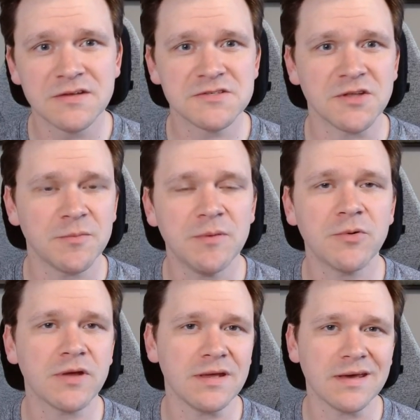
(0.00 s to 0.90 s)
so that people
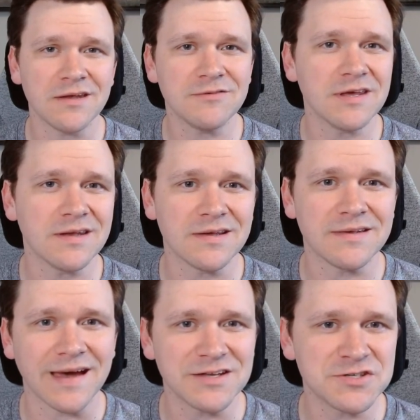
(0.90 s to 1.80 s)
can kind of get a
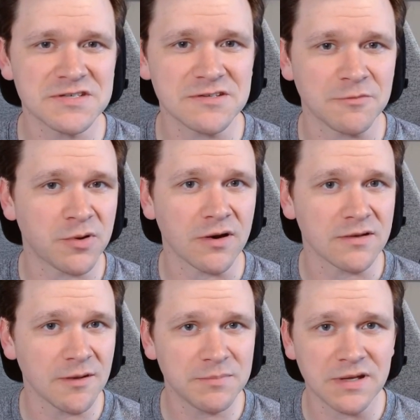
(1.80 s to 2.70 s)
digest of
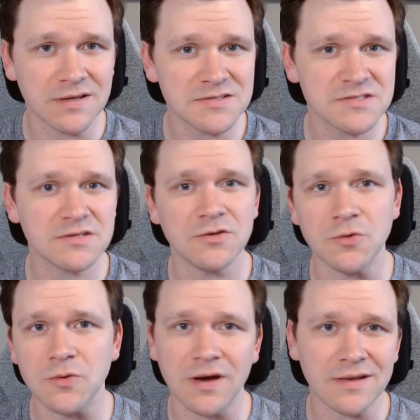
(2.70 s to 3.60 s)
product updates,
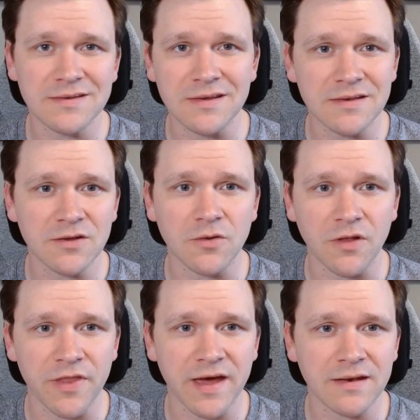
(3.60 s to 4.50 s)
new content, and all
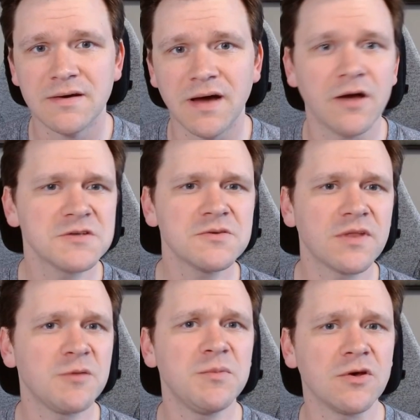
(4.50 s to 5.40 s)
of that. I also
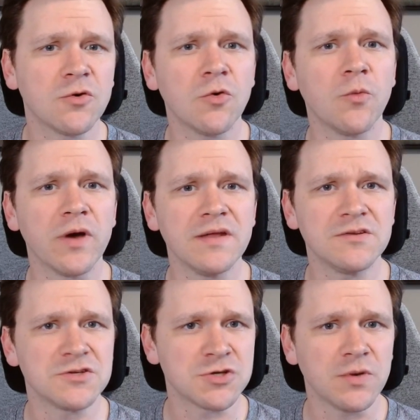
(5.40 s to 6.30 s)
think it'd be a cool way
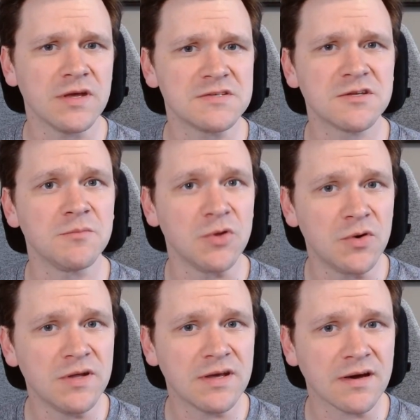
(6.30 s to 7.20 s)
to showcase
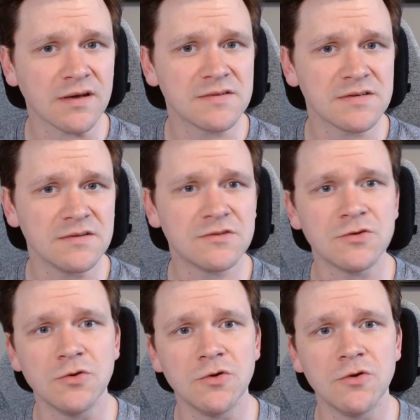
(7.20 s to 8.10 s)
community content
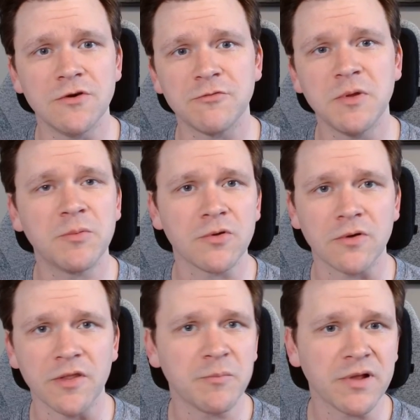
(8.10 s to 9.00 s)
too if people are
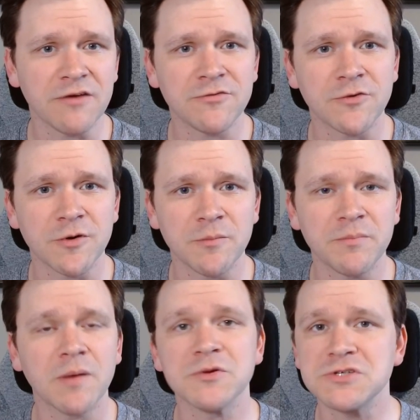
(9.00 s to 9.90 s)
on the platform
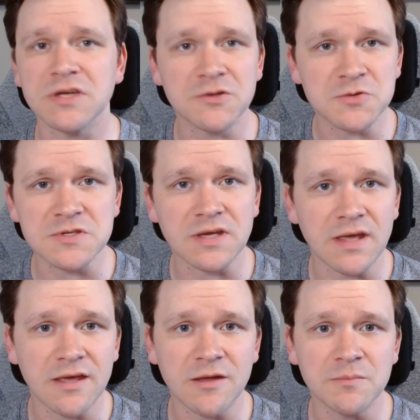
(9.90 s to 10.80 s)
publishing interesting
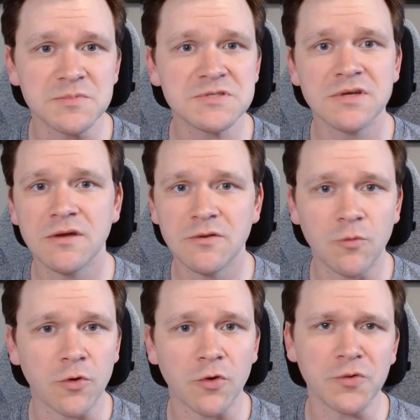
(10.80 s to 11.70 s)
games,
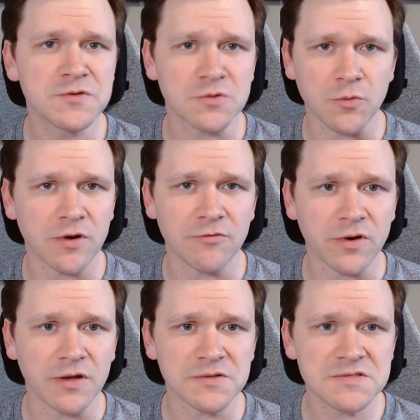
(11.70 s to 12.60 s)
worlds, or whatever
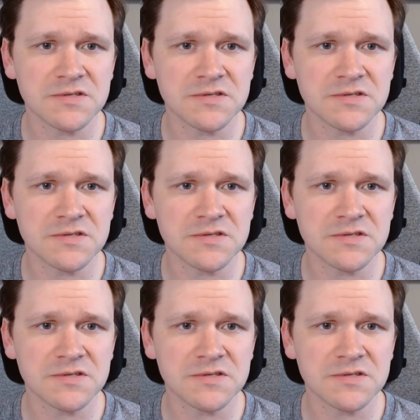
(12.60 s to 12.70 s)
else.